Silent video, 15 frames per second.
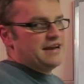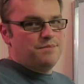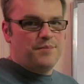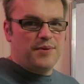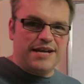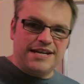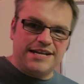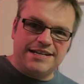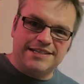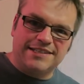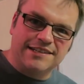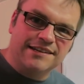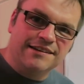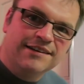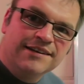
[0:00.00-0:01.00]

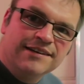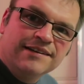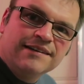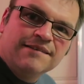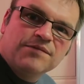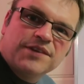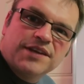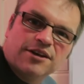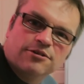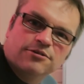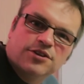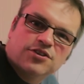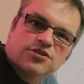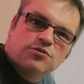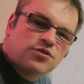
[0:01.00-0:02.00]
APs and, you know,
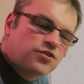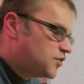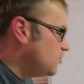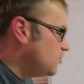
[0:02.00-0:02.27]
your sort of